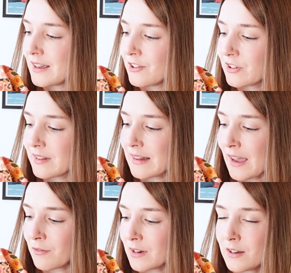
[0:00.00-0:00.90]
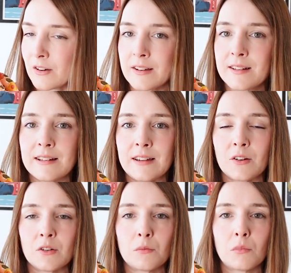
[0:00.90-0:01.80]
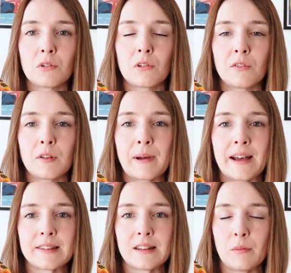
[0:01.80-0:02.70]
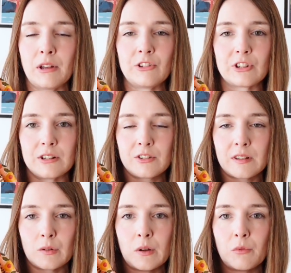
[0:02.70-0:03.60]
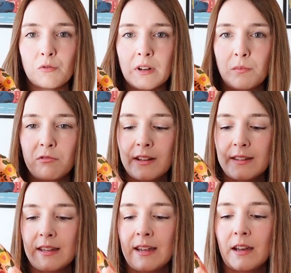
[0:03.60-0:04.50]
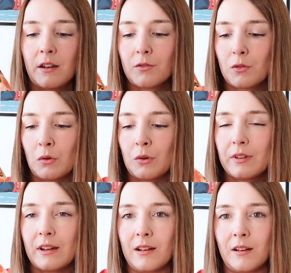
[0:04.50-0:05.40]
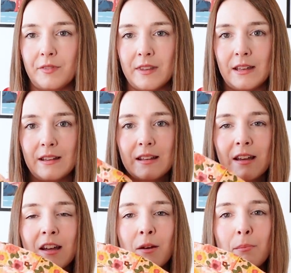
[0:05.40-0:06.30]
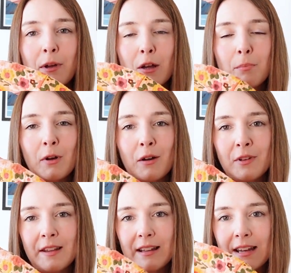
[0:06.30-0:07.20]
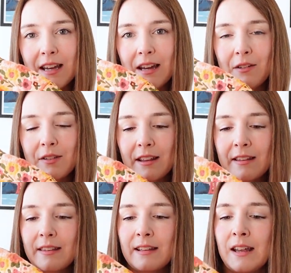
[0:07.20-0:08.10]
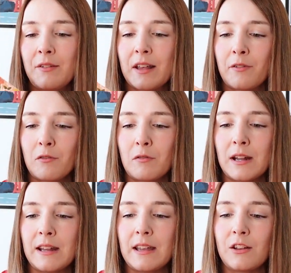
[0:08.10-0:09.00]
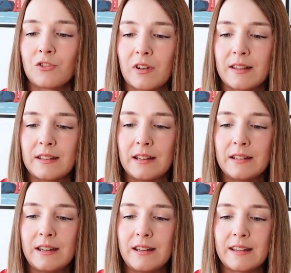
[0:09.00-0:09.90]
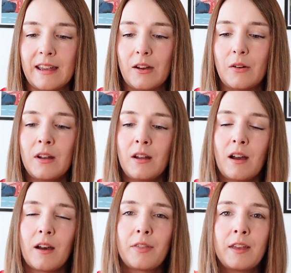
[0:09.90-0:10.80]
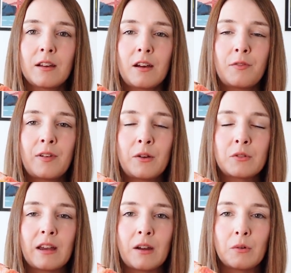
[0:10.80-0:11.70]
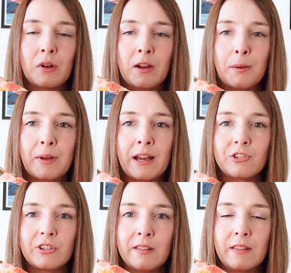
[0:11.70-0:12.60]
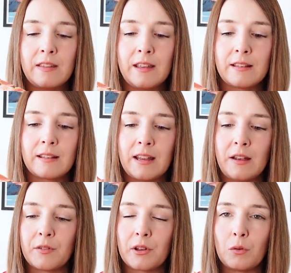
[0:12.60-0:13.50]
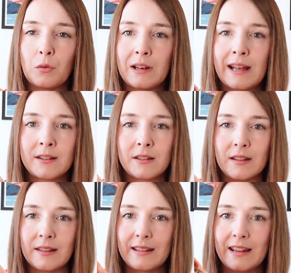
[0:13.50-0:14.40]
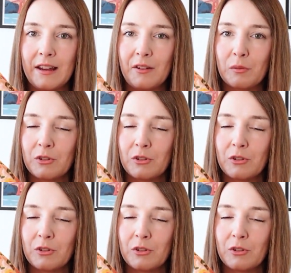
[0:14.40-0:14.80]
it just sat really nicely on the model on the pattern image and I just thought it was really pretty and of course I love these big puffy sleeves and the sleeves have a really interesting detail. I think I found out um, actually that these sleeves are called lantern sleeves